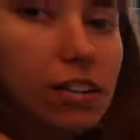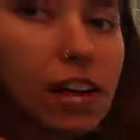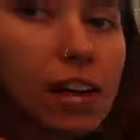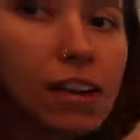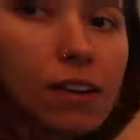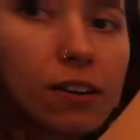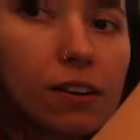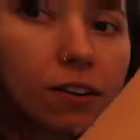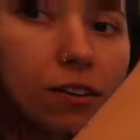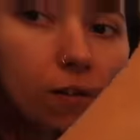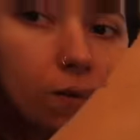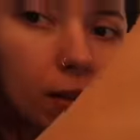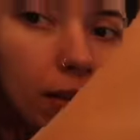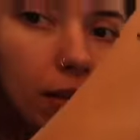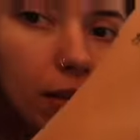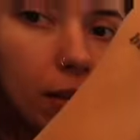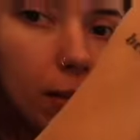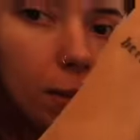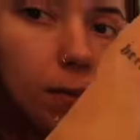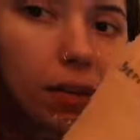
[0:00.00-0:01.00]
hangers we're
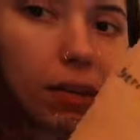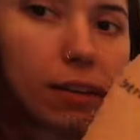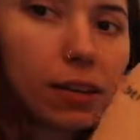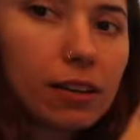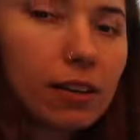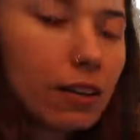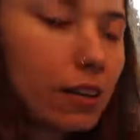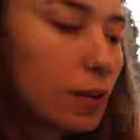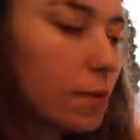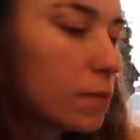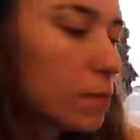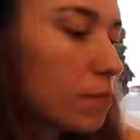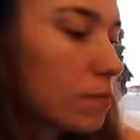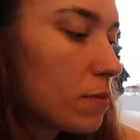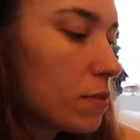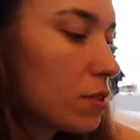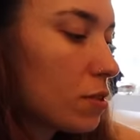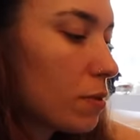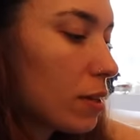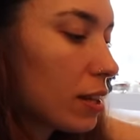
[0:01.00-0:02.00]
keeping and I'm
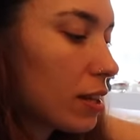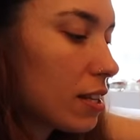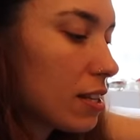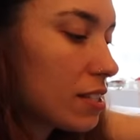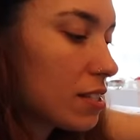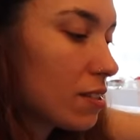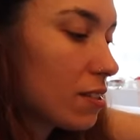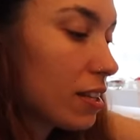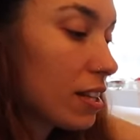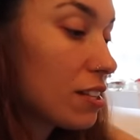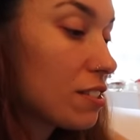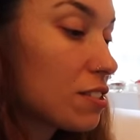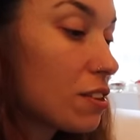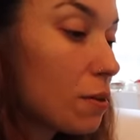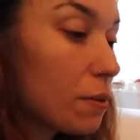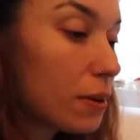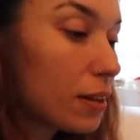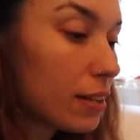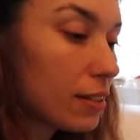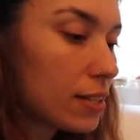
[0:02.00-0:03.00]
doing this so they
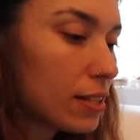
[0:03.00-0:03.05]
don't get